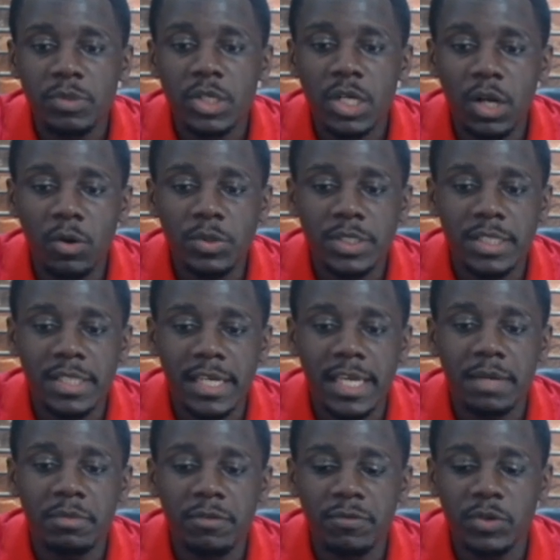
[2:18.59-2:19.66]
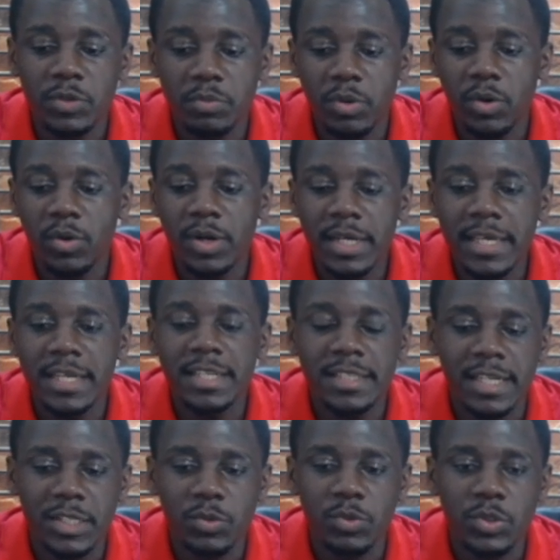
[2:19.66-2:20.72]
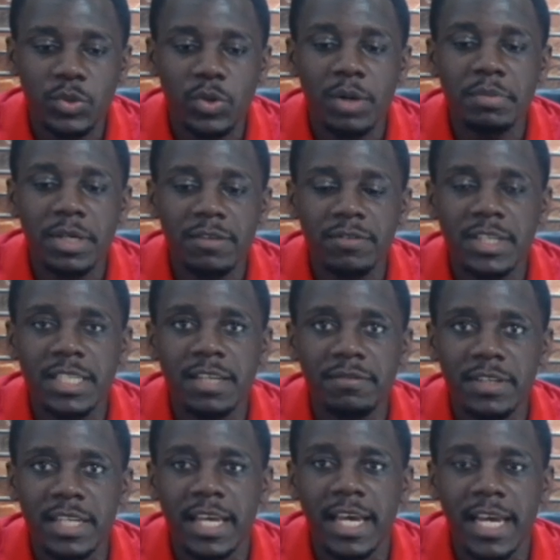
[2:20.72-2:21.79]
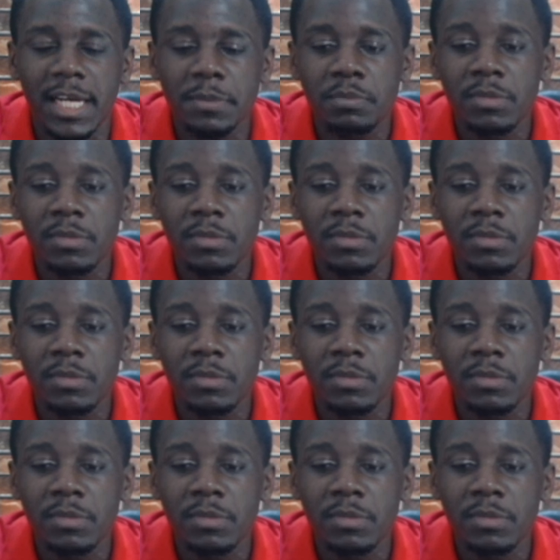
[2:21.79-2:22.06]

lost the game of football in that way. So I'm giving David De Gea